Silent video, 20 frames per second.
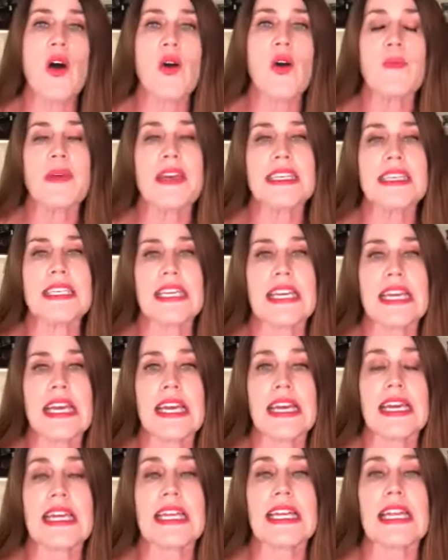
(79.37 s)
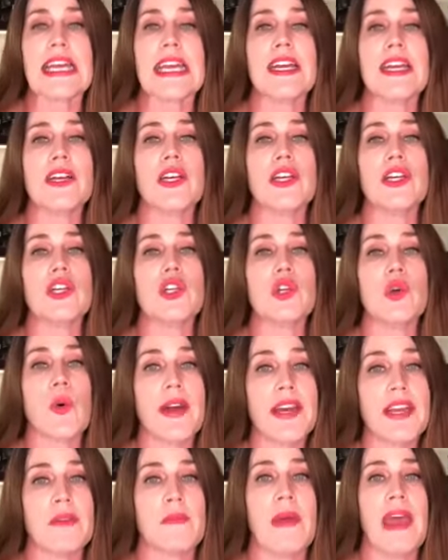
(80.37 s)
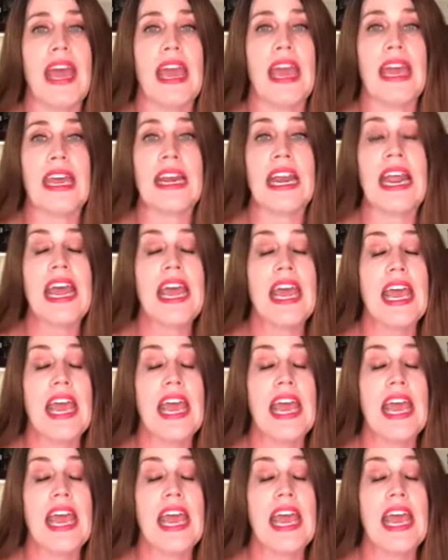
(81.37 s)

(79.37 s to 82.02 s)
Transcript: obesity can lead to joint pain